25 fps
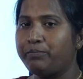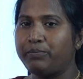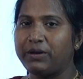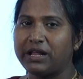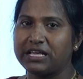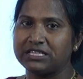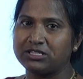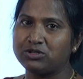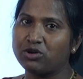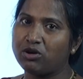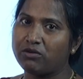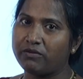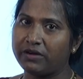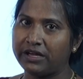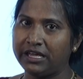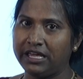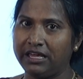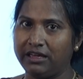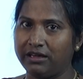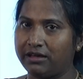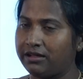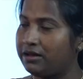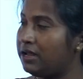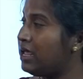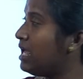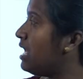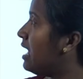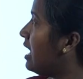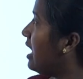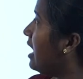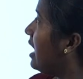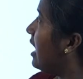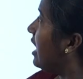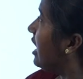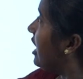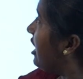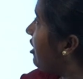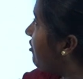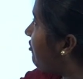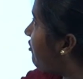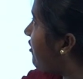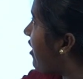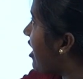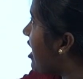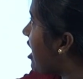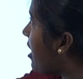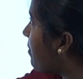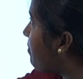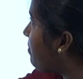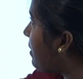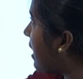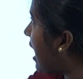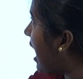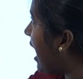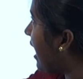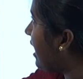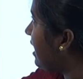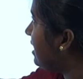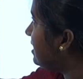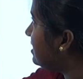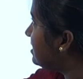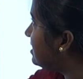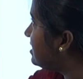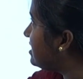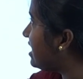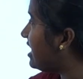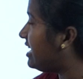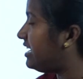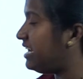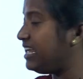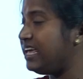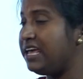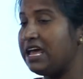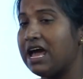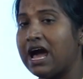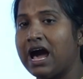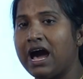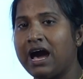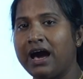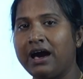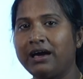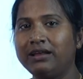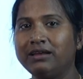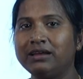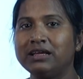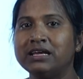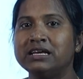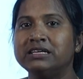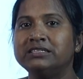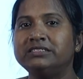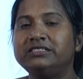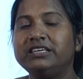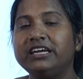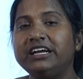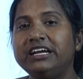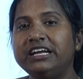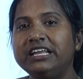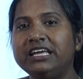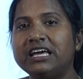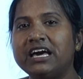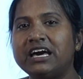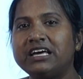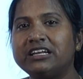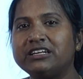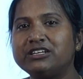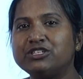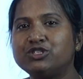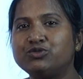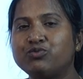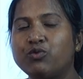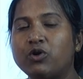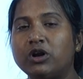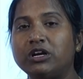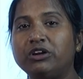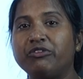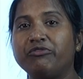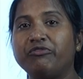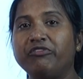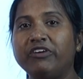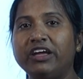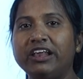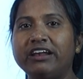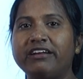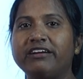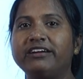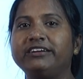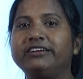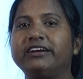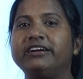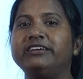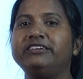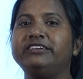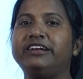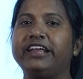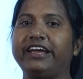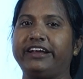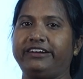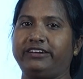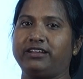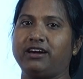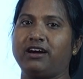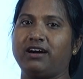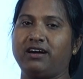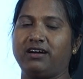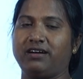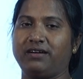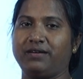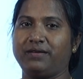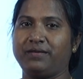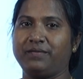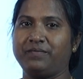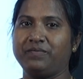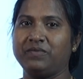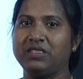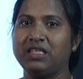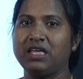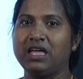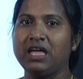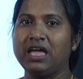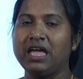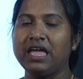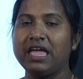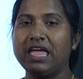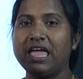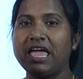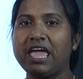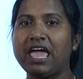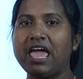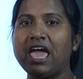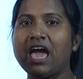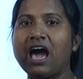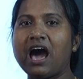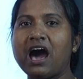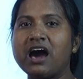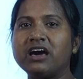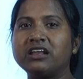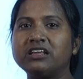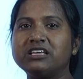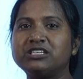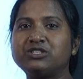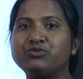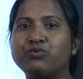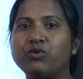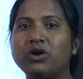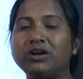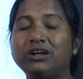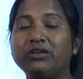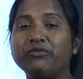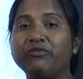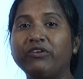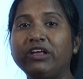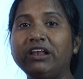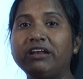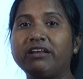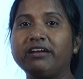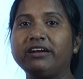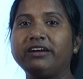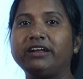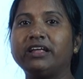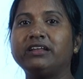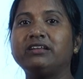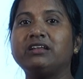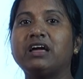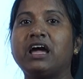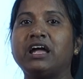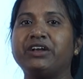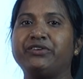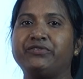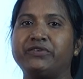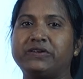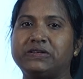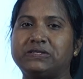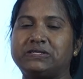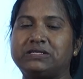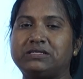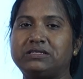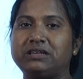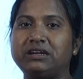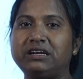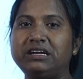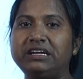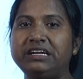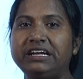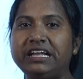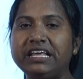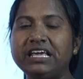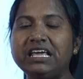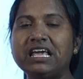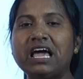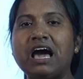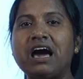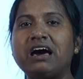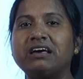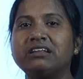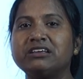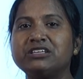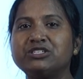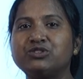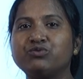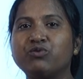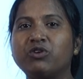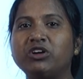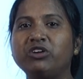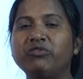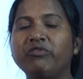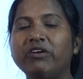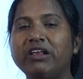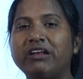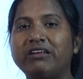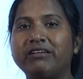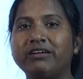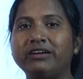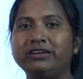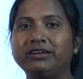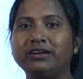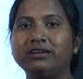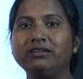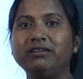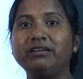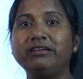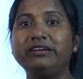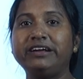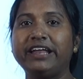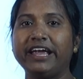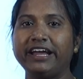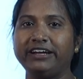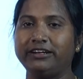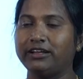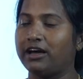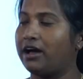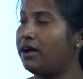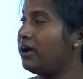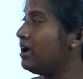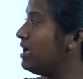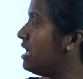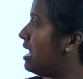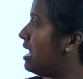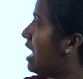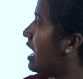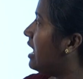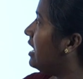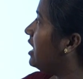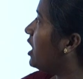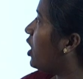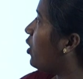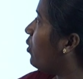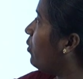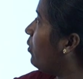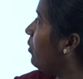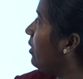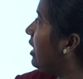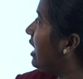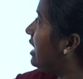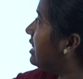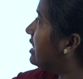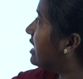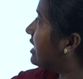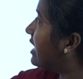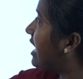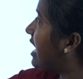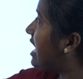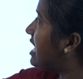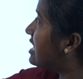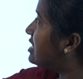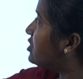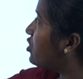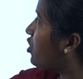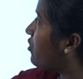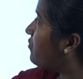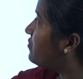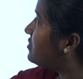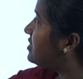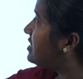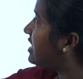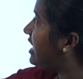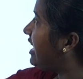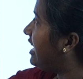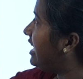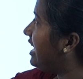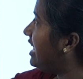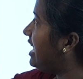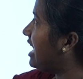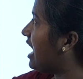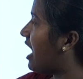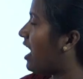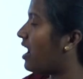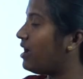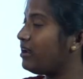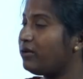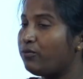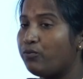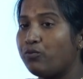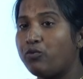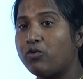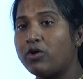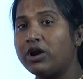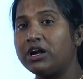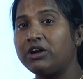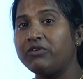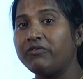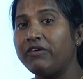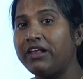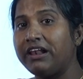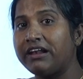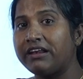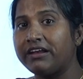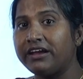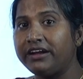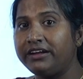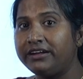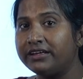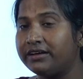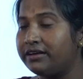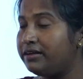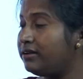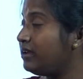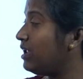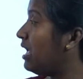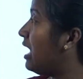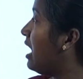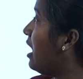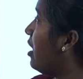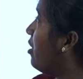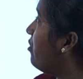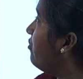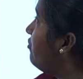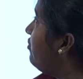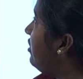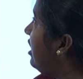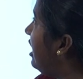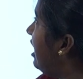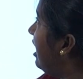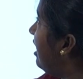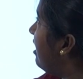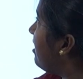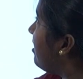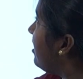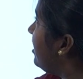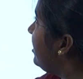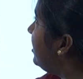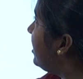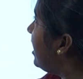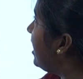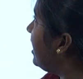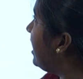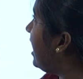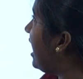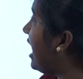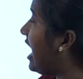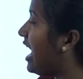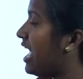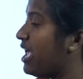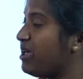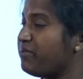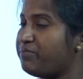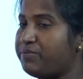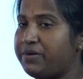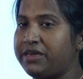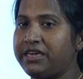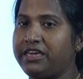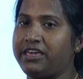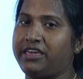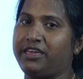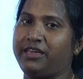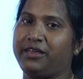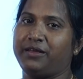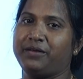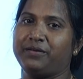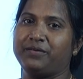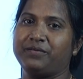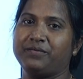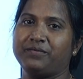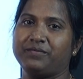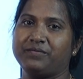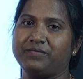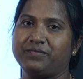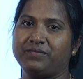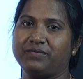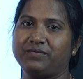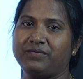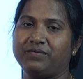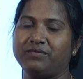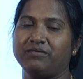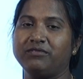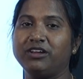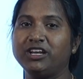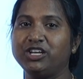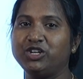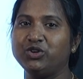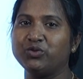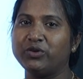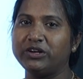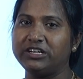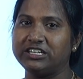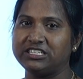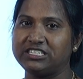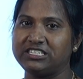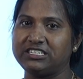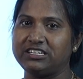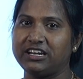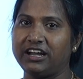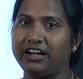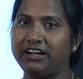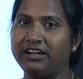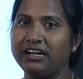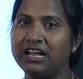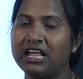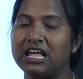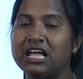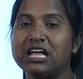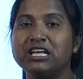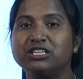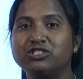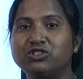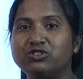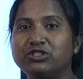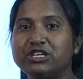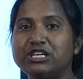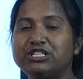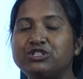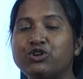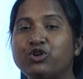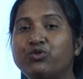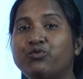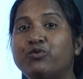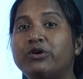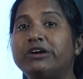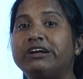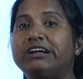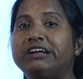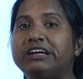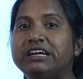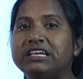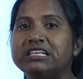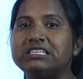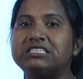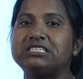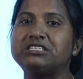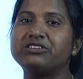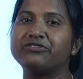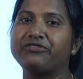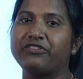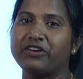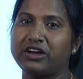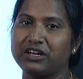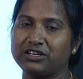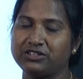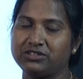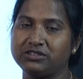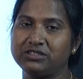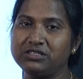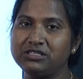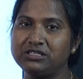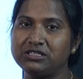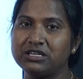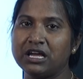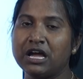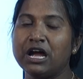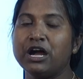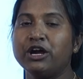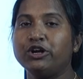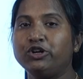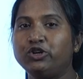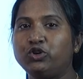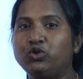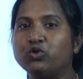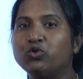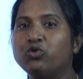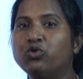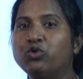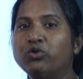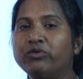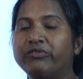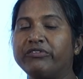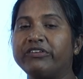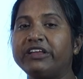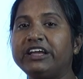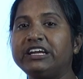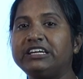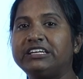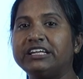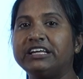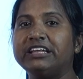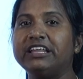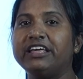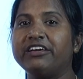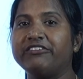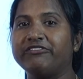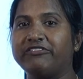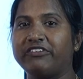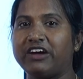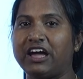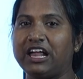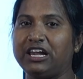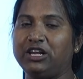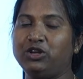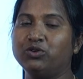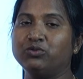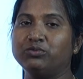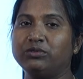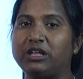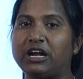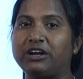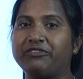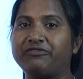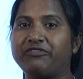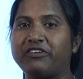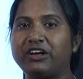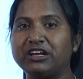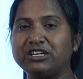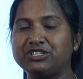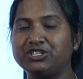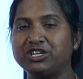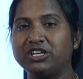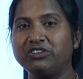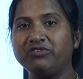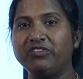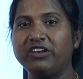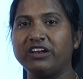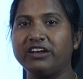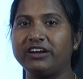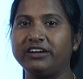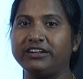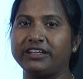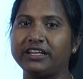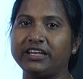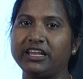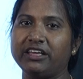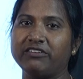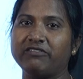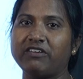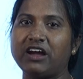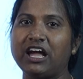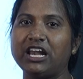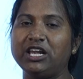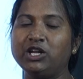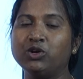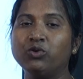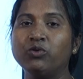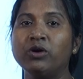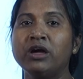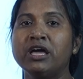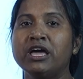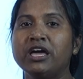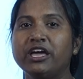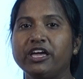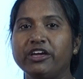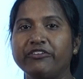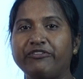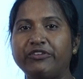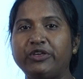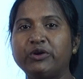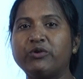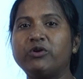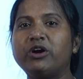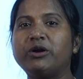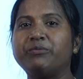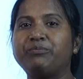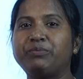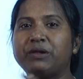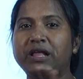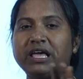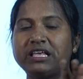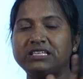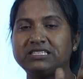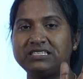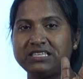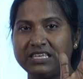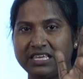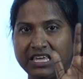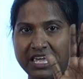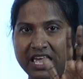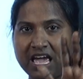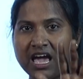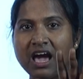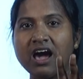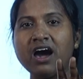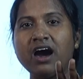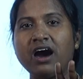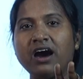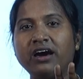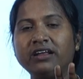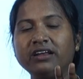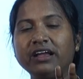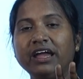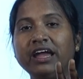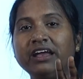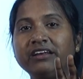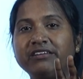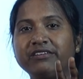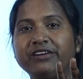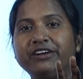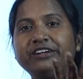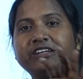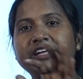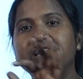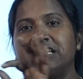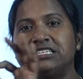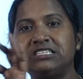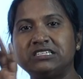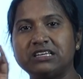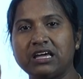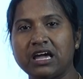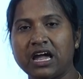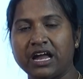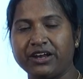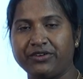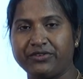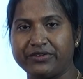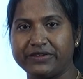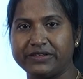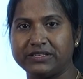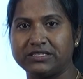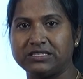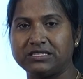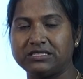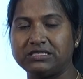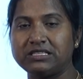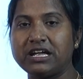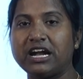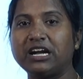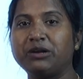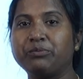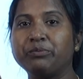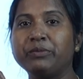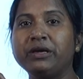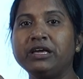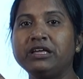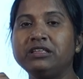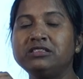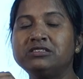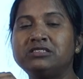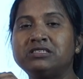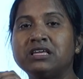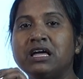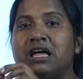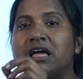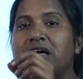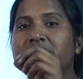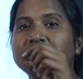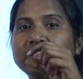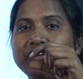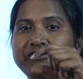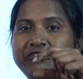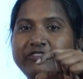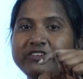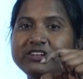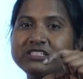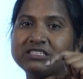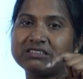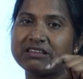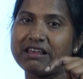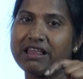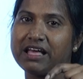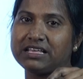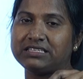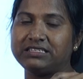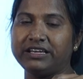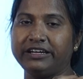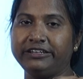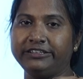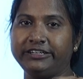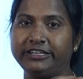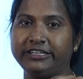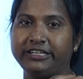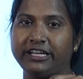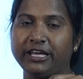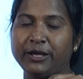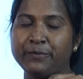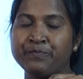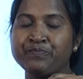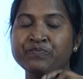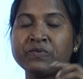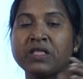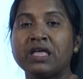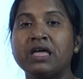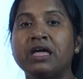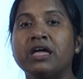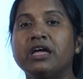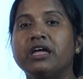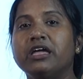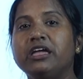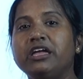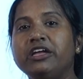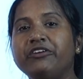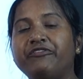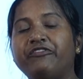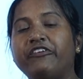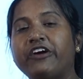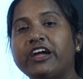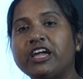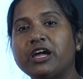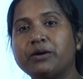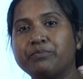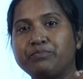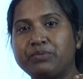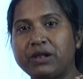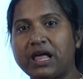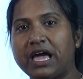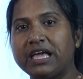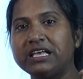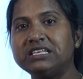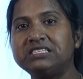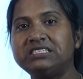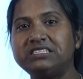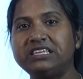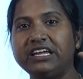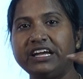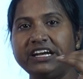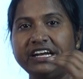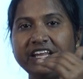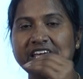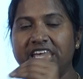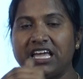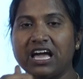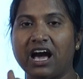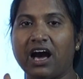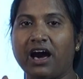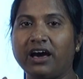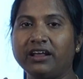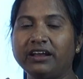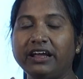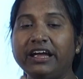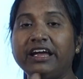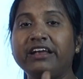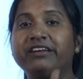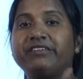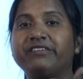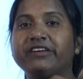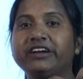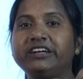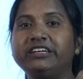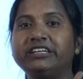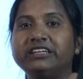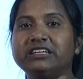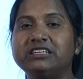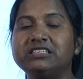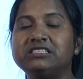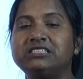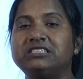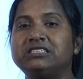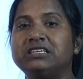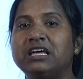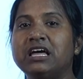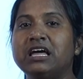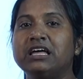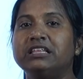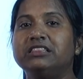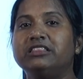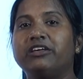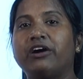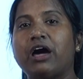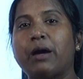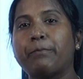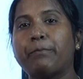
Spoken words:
Plus over here. If I apply CDR, CDR is what? Will return data. AR is what? Will return address. DR is what? Will return data. Now, in the case of CDR, what will return? Will return AB. Did you understand? So, these are what list functions to return a value. That function will return a value. If you apply CAR, it returns address. That means the first class entity. If I apply CDR, it returns the